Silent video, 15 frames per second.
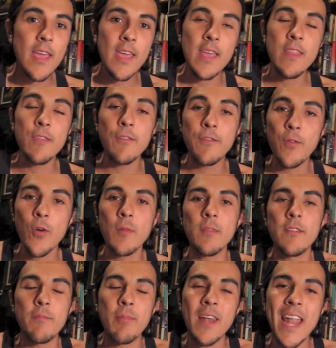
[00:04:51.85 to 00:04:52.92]
in the form
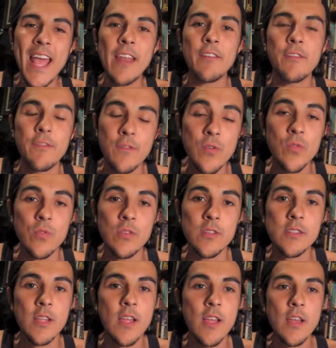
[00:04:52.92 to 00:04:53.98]
of plant
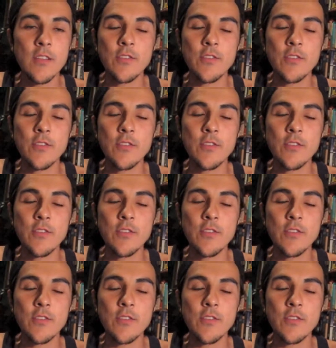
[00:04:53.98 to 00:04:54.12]
foods.